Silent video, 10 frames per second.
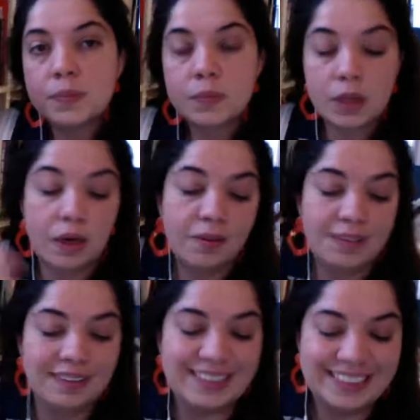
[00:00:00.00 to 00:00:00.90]
will
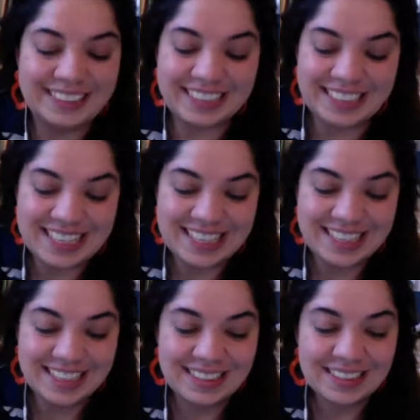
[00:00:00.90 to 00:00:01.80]
leave this because
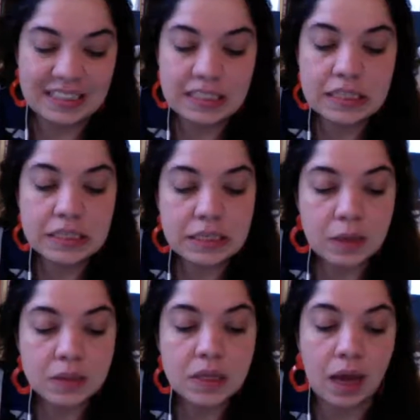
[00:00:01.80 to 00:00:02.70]
it
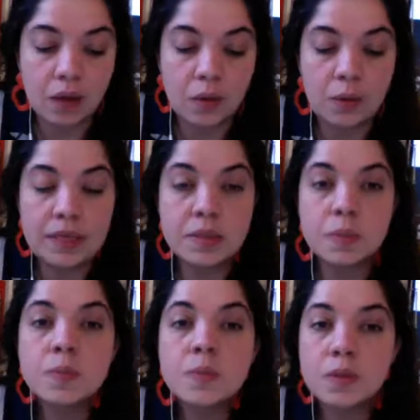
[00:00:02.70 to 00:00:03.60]
sounds accurate.
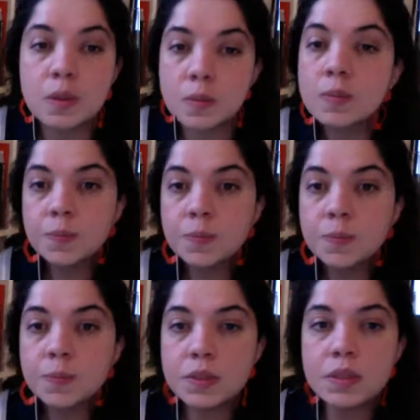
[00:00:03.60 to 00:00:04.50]
So
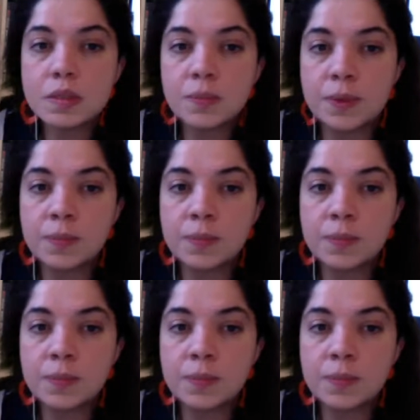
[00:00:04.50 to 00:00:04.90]
this is me.